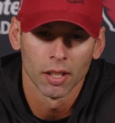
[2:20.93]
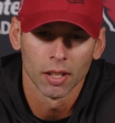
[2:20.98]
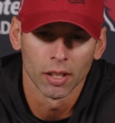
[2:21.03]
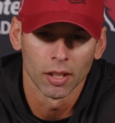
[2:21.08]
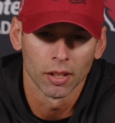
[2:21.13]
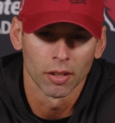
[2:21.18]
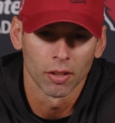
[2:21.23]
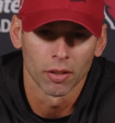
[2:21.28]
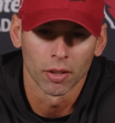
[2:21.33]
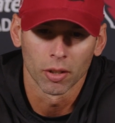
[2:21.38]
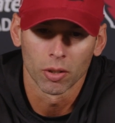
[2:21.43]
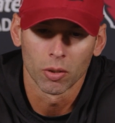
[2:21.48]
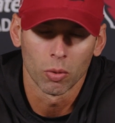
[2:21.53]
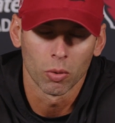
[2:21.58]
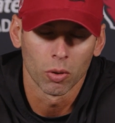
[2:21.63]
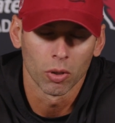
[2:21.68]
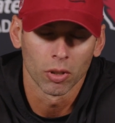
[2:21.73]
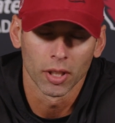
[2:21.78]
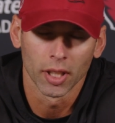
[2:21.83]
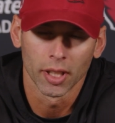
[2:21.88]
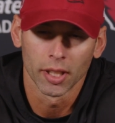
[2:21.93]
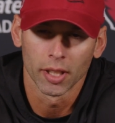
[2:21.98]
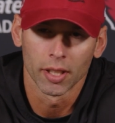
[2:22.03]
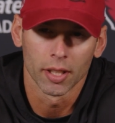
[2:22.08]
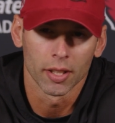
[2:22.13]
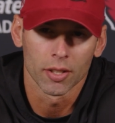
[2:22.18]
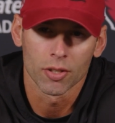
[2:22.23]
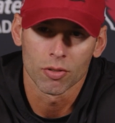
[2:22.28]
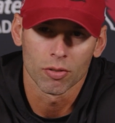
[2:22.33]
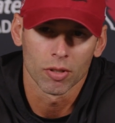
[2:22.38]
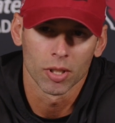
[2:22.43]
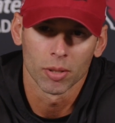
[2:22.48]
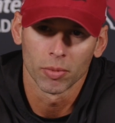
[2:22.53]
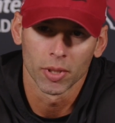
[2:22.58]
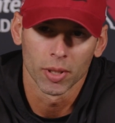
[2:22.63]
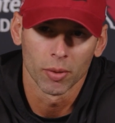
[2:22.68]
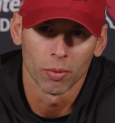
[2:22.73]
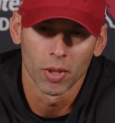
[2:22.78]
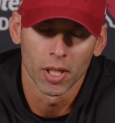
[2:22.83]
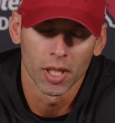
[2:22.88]
you know they're coordinated
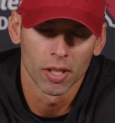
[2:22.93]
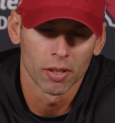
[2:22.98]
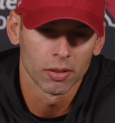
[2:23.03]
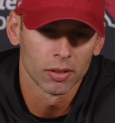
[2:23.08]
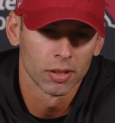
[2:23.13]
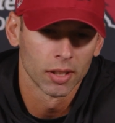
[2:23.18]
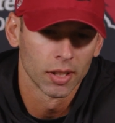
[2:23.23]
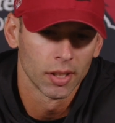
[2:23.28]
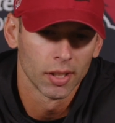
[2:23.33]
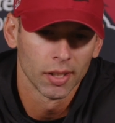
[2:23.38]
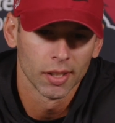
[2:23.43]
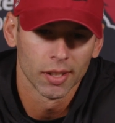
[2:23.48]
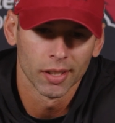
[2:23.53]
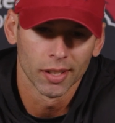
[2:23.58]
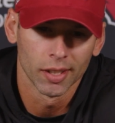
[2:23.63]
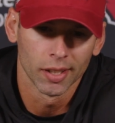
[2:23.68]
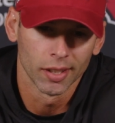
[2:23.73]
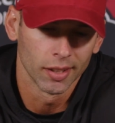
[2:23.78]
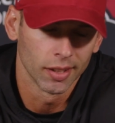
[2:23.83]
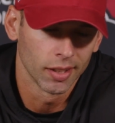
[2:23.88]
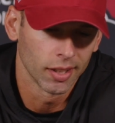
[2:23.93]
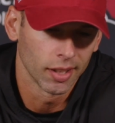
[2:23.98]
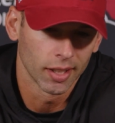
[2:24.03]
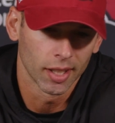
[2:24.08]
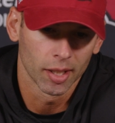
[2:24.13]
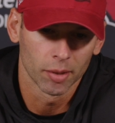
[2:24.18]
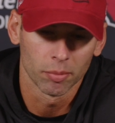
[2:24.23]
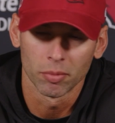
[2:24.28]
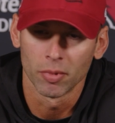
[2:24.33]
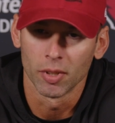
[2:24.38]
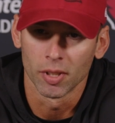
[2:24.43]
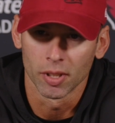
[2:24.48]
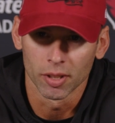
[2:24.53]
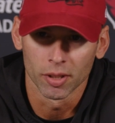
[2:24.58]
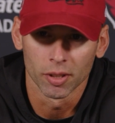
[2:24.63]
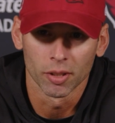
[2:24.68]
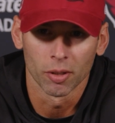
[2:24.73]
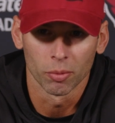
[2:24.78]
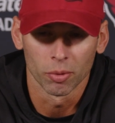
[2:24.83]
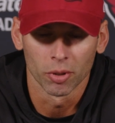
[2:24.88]
extremely well and they got
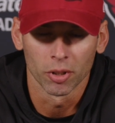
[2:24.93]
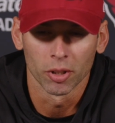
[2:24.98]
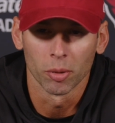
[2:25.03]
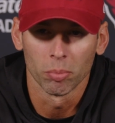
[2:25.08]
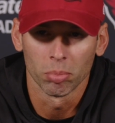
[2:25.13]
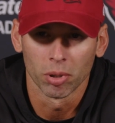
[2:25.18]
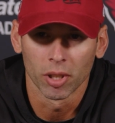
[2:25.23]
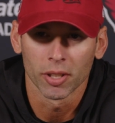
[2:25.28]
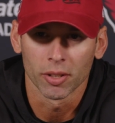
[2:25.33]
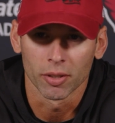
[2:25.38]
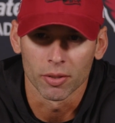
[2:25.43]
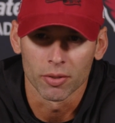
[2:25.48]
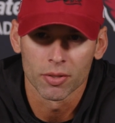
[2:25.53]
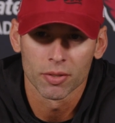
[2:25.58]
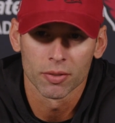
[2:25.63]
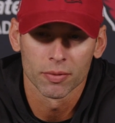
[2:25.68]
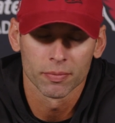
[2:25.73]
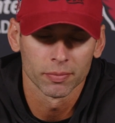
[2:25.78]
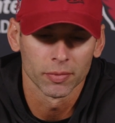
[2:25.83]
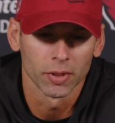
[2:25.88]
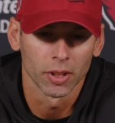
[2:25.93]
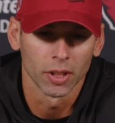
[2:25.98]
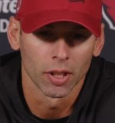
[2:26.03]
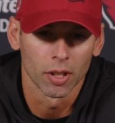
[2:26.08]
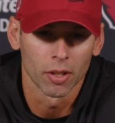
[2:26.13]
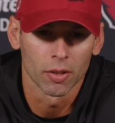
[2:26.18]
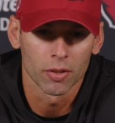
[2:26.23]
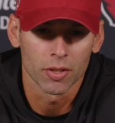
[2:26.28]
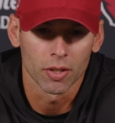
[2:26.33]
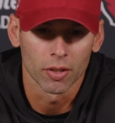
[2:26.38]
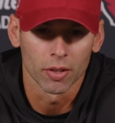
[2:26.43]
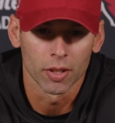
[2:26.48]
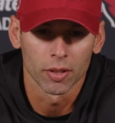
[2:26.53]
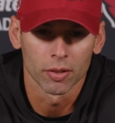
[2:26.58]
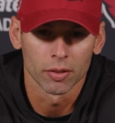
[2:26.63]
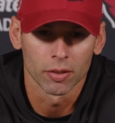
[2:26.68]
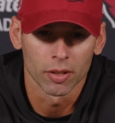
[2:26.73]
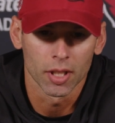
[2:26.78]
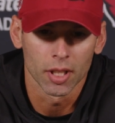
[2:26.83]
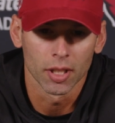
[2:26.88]
you know really good players. You know, so they
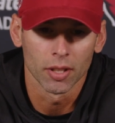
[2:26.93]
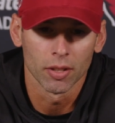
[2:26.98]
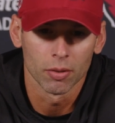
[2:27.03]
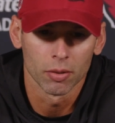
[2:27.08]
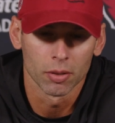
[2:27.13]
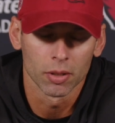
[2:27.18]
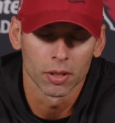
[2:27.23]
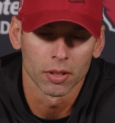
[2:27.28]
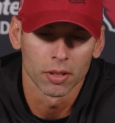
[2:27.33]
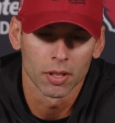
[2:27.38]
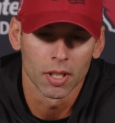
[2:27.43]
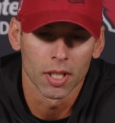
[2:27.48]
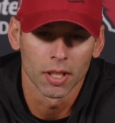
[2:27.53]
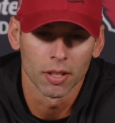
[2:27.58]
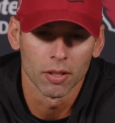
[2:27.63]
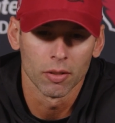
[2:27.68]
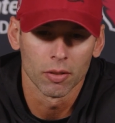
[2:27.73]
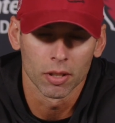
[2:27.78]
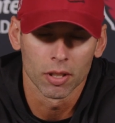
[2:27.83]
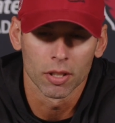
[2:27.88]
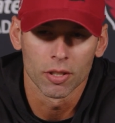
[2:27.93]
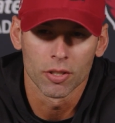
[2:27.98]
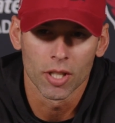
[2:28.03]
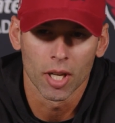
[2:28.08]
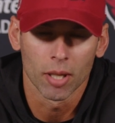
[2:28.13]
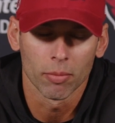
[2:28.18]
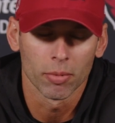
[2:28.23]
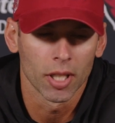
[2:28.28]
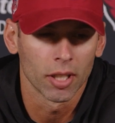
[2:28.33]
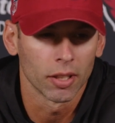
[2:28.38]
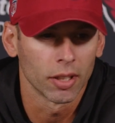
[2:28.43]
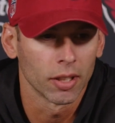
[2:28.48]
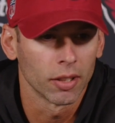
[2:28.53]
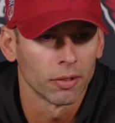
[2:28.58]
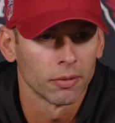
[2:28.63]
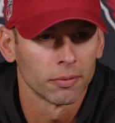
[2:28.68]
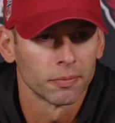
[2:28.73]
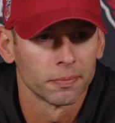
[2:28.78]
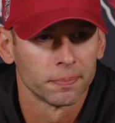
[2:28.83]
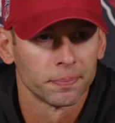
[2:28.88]
they do it they do a good job down there.
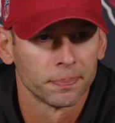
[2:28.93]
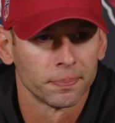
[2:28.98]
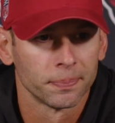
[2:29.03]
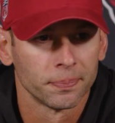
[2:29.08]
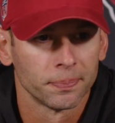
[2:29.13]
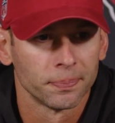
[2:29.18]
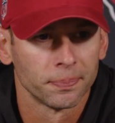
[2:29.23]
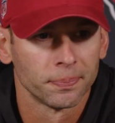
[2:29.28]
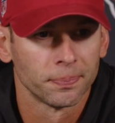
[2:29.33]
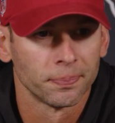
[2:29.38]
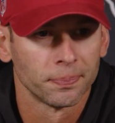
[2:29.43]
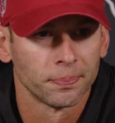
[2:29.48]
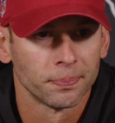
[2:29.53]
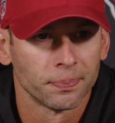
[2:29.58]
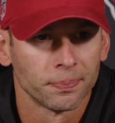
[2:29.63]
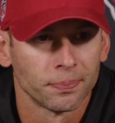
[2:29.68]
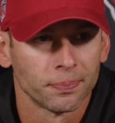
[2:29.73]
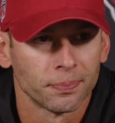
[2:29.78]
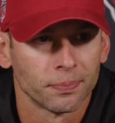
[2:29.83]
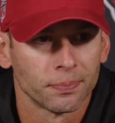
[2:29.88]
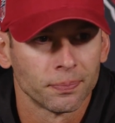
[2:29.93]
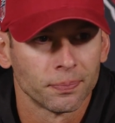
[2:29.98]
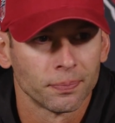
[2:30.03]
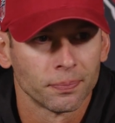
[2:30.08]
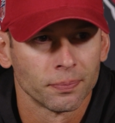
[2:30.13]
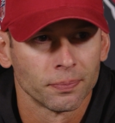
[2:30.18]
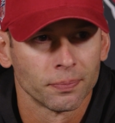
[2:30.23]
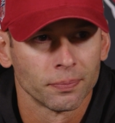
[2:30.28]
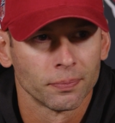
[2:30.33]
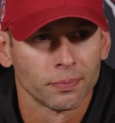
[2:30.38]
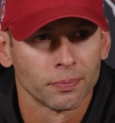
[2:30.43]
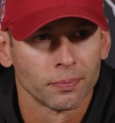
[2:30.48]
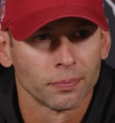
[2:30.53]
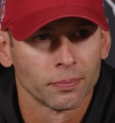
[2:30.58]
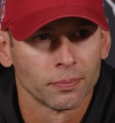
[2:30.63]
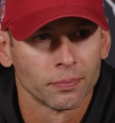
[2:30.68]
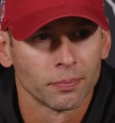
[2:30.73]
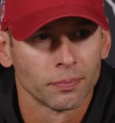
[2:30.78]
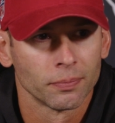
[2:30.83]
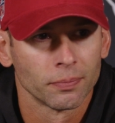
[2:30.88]
What's it like for you to coach
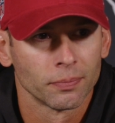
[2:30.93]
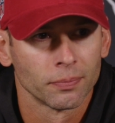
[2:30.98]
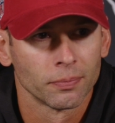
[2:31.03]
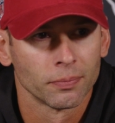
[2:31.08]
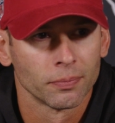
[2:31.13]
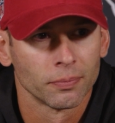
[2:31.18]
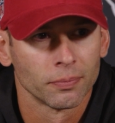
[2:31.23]
against Matt?